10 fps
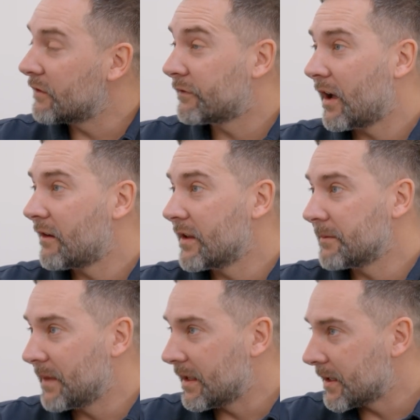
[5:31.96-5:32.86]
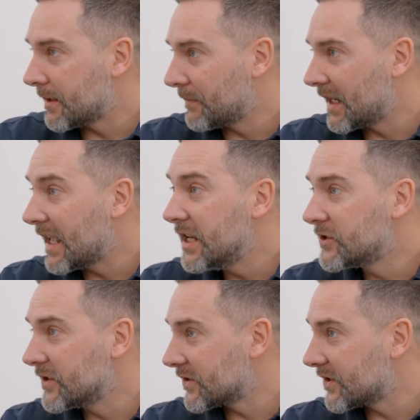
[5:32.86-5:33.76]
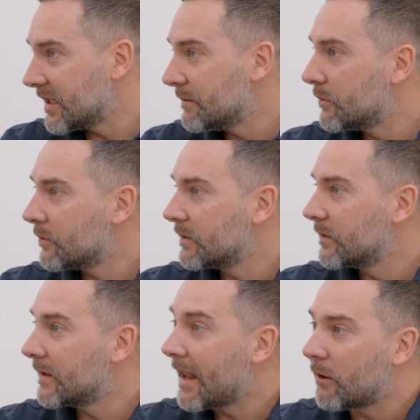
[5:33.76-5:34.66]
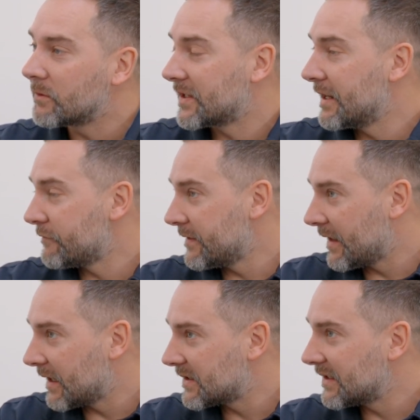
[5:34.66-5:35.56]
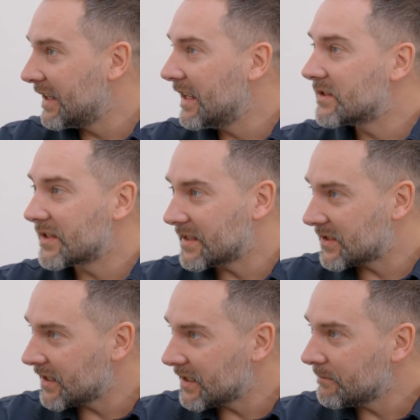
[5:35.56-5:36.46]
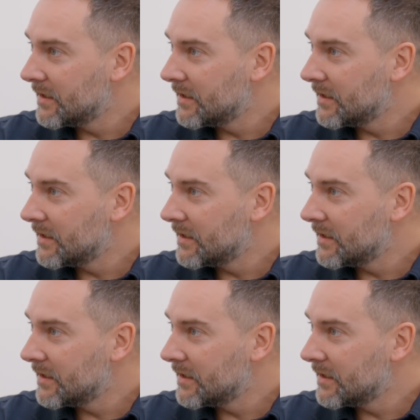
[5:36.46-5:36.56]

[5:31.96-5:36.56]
via an agency, but you're now delivering that into the team,